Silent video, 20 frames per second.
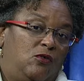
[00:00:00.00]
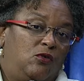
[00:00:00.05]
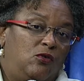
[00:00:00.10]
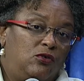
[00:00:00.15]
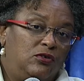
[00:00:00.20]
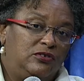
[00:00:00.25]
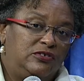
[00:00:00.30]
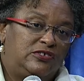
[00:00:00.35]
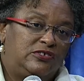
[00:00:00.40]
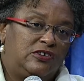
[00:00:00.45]

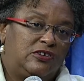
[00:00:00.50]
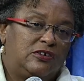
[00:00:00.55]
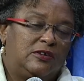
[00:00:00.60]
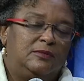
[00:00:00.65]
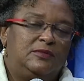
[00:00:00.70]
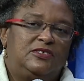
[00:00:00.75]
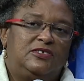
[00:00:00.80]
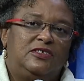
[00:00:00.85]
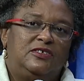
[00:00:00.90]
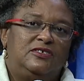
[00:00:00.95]
own
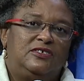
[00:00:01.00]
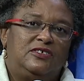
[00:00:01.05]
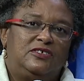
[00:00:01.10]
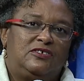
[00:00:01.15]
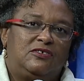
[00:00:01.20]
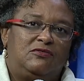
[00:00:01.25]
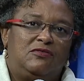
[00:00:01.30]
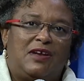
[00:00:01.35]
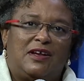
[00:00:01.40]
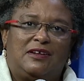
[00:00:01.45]
circumstances,
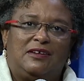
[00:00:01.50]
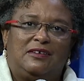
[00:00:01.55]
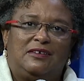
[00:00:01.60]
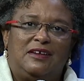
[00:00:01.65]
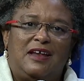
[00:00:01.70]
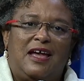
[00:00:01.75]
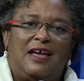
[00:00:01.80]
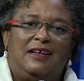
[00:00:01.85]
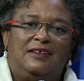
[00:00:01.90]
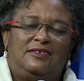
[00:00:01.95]
to
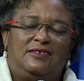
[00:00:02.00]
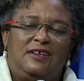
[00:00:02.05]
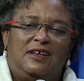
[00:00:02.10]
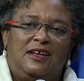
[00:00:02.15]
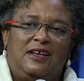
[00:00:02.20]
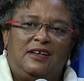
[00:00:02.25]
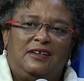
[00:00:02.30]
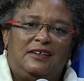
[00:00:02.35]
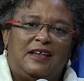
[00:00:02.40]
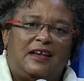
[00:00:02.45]
recognize
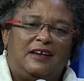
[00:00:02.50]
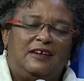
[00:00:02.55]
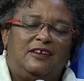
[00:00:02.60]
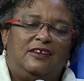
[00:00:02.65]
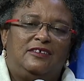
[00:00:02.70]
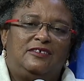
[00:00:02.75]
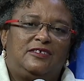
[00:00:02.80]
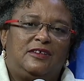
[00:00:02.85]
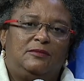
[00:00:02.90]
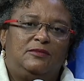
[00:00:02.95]
that there
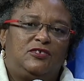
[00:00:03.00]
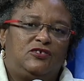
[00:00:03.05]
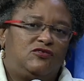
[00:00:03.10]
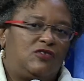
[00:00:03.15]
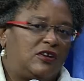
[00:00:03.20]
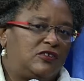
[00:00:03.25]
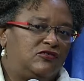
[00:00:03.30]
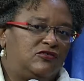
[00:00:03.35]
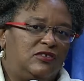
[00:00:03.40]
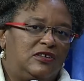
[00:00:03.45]
are some
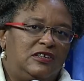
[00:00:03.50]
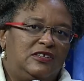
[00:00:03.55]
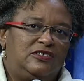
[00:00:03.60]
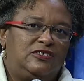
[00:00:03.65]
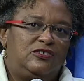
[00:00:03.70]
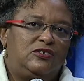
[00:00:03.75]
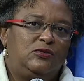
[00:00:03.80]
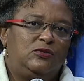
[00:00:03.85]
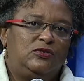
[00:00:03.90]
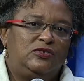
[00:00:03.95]
structural
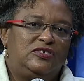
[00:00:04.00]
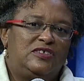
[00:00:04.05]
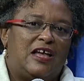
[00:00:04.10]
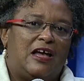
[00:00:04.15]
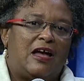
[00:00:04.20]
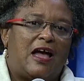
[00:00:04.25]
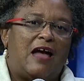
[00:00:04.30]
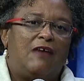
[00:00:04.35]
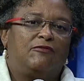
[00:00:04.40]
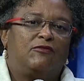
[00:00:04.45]
issues that
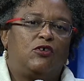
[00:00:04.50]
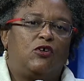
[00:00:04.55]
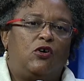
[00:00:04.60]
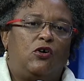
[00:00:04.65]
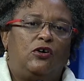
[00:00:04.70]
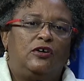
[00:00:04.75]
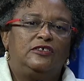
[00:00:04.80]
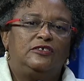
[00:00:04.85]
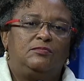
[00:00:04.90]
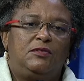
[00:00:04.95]
have
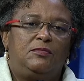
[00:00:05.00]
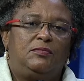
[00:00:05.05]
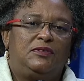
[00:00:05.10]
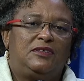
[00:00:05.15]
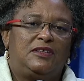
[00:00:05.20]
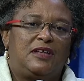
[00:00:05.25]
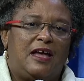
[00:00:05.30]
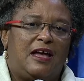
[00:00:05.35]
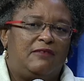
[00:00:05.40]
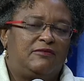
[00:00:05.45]
caused
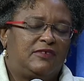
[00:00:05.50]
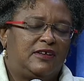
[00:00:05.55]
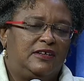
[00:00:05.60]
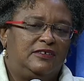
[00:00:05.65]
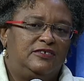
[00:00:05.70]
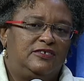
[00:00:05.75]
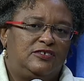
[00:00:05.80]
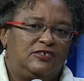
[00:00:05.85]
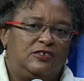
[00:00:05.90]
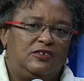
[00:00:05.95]
people to have
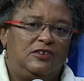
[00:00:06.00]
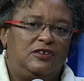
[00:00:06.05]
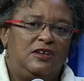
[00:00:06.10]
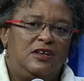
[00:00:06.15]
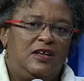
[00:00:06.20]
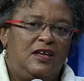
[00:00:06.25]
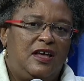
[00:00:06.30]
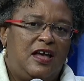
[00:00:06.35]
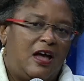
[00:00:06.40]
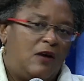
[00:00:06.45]
concern,
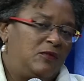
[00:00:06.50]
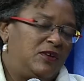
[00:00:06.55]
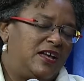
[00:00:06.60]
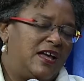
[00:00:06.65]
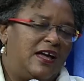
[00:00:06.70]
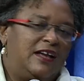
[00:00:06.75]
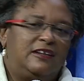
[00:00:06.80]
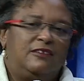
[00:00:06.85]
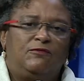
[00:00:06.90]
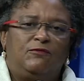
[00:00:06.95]
and we
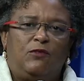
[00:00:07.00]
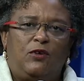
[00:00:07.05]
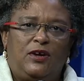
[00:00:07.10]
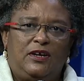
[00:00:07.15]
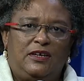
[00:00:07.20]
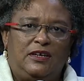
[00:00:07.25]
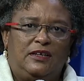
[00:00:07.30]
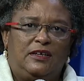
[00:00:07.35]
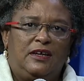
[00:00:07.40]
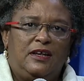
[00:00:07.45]
can't
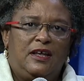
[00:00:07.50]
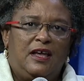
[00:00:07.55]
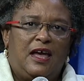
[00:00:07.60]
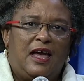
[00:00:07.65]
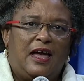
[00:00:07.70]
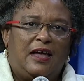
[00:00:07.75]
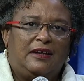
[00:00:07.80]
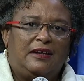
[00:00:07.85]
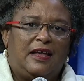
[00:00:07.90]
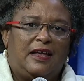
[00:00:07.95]
avoid it.
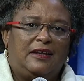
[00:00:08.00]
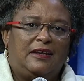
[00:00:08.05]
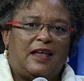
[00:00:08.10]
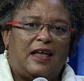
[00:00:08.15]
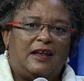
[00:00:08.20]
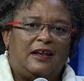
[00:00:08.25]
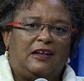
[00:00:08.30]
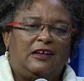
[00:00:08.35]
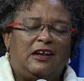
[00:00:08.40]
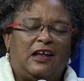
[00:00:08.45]
And
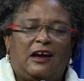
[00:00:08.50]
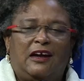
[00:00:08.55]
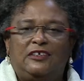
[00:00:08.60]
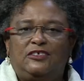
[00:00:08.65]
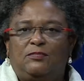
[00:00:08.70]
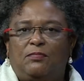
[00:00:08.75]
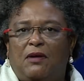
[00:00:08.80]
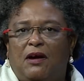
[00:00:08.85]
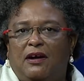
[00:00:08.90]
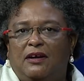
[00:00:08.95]
a
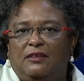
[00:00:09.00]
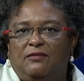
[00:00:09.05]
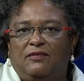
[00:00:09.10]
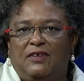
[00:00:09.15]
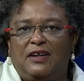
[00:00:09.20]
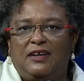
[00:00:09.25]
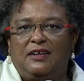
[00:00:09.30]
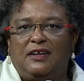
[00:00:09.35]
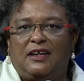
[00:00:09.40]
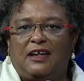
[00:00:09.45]
large part of
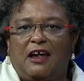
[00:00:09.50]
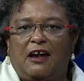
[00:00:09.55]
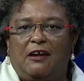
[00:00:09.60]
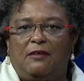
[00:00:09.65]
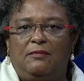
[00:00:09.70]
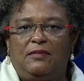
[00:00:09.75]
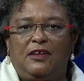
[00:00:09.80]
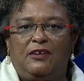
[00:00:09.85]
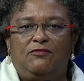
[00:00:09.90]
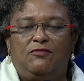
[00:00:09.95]
it in the
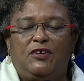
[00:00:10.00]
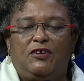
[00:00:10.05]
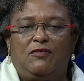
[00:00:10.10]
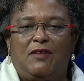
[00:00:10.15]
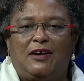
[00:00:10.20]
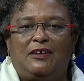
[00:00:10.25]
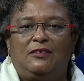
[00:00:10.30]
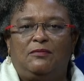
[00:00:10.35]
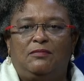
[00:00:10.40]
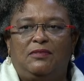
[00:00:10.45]
Caribbean,
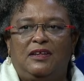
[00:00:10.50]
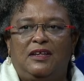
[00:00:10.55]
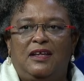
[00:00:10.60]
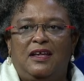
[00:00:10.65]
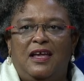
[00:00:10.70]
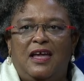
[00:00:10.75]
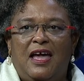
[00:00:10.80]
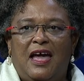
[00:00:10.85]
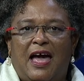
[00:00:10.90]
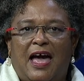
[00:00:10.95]
regrettably,
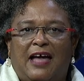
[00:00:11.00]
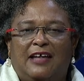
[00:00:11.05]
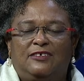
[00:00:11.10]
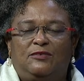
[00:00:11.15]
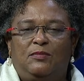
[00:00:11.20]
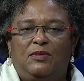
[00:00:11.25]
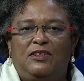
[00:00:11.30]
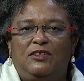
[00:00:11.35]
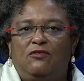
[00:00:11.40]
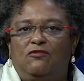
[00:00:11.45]

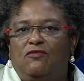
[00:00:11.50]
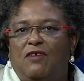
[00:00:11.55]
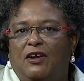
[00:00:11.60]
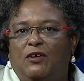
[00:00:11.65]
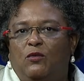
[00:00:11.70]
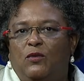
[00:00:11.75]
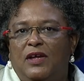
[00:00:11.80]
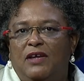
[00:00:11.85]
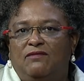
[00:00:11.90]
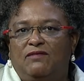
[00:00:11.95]
has been the
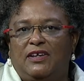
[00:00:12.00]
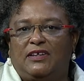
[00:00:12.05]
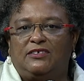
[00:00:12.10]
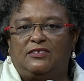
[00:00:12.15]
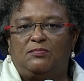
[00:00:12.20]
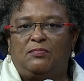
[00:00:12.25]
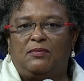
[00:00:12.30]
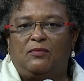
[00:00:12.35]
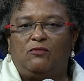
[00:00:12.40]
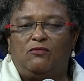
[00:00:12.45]

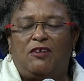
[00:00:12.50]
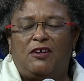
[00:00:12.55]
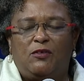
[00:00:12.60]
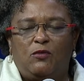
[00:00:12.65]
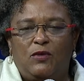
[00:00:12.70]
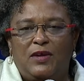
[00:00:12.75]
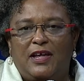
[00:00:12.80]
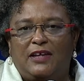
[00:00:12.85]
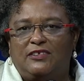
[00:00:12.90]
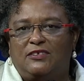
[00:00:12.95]

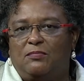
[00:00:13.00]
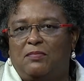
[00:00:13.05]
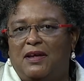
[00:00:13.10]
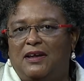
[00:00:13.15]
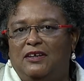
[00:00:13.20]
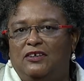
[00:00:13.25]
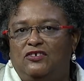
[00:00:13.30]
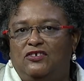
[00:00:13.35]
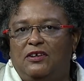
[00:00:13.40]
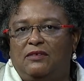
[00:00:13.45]
runaway
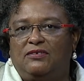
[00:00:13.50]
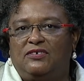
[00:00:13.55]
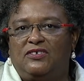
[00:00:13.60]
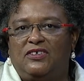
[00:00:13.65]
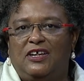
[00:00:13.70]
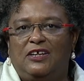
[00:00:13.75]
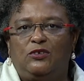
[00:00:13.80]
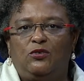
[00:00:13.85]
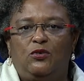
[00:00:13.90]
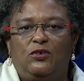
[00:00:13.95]
expenditure of
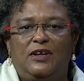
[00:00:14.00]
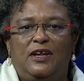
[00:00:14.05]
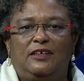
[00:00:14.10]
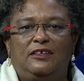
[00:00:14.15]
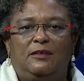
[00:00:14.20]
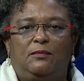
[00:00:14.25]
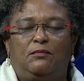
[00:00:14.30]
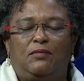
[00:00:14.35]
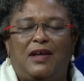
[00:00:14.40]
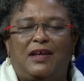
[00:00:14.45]
state-owned
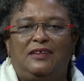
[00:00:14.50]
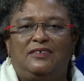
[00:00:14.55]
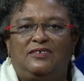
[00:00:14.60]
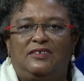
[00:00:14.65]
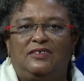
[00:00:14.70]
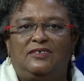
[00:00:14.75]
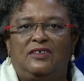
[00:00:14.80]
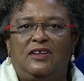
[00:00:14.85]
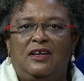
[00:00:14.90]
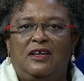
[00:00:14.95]

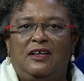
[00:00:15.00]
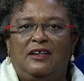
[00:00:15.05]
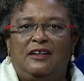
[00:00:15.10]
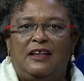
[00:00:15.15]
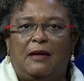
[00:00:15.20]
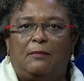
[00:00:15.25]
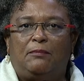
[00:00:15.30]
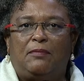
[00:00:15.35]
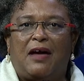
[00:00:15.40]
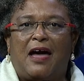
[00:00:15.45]
enterprises
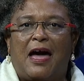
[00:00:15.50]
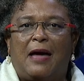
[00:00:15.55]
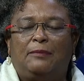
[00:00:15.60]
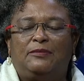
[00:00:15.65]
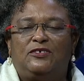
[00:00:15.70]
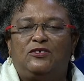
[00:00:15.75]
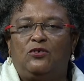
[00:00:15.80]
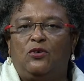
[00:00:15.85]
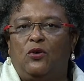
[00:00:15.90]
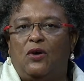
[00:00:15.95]
that
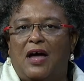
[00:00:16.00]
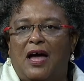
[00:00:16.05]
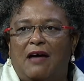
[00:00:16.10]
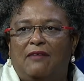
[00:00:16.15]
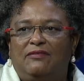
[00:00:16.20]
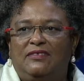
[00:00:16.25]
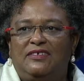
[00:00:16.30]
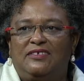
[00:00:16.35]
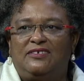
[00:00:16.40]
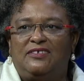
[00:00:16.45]
perhaps don't
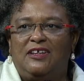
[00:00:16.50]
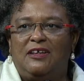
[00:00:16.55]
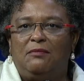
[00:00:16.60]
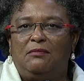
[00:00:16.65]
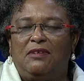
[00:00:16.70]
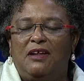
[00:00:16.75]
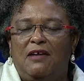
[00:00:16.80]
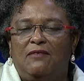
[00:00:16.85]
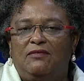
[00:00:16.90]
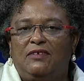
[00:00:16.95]
have the
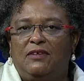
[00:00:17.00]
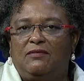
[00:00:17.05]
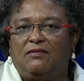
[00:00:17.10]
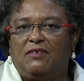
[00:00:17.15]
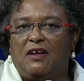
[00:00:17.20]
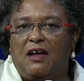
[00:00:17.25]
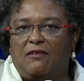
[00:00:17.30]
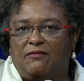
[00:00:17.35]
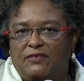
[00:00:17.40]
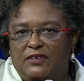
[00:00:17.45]
same level
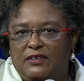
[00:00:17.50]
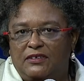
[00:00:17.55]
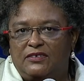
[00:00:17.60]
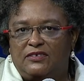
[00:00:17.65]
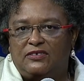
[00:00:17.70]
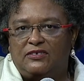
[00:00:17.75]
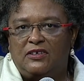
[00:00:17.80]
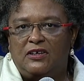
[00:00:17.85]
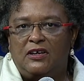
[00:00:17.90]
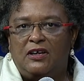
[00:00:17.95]
of
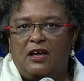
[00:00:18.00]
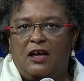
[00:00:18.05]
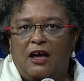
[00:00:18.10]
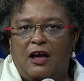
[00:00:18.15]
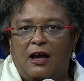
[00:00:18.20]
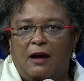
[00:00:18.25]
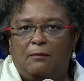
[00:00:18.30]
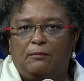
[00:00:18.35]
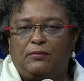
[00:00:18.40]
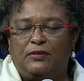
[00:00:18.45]
governance
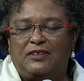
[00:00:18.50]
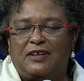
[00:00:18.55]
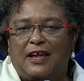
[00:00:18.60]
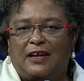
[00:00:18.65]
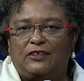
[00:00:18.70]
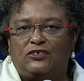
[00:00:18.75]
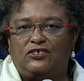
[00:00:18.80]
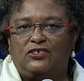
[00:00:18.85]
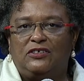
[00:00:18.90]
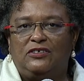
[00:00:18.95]

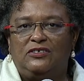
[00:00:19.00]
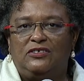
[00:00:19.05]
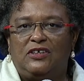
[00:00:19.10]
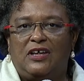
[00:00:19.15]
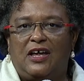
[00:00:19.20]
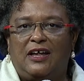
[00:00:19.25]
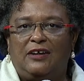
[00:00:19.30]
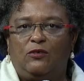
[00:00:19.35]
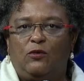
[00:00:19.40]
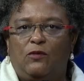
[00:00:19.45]
protections
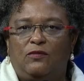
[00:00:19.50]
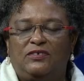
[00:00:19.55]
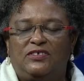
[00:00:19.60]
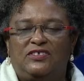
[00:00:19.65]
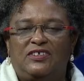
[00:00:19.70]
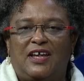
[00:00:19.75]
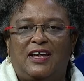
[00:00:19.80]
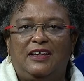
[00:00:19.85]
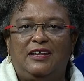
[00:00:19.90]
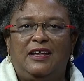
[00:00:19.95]
and
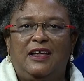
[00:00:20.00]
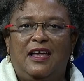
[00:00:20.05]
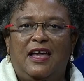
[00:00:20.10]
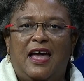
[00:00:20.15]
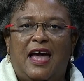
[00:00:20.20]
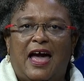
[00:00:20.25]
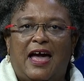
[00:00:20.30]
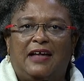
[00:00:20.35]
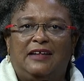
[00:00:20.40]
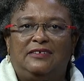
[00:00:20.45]
oversight
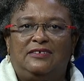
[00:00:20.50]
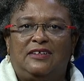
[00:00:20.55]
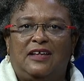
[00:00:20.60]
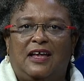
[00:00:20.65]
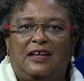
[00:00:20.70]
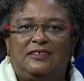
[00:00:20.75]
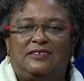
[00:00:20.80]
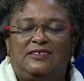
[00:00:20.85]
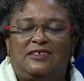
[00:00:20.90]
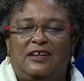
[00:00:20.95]

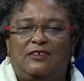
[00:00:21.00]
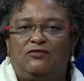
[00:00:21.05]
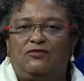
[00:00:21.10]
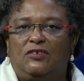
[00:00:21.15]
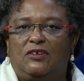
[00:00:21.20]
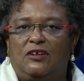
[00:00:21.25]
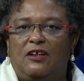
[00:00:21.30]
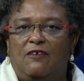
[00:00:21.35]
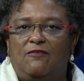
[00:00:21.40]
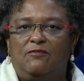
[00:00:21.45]
as
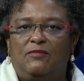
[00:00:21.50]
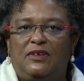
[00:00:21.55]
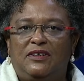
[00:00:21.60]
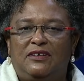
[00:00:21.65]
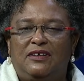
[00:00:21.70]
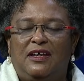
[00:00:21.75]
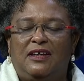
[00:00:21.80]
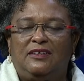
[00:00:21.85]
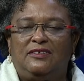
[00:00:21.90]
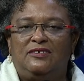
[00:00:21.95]
central
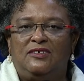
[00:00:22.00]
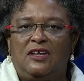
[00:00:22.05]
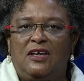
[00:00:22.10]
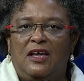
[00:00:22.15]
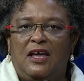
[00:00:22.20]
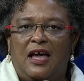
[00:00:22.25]
government does.